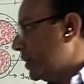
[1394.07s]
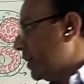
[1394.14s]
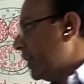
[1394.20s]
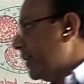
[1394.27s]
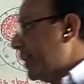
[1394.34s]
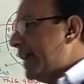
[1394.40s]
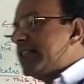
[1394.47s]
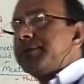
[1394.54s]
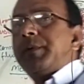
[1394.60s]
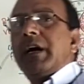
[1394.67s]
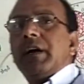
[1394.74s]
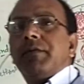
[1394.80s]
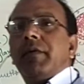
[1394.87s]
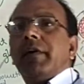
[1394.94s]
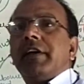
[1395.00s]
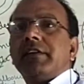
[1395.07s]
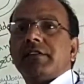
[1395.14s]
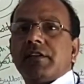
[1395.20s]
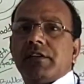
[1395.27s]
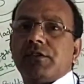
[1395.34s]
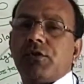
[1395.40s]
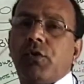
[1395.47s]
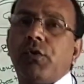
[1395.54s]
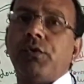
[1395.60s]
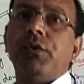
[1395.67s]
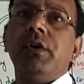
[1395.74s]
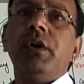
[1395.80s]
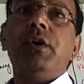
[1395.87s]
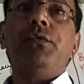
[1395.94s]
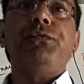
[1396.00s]
In next part, we will discuss
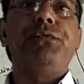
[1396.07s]
on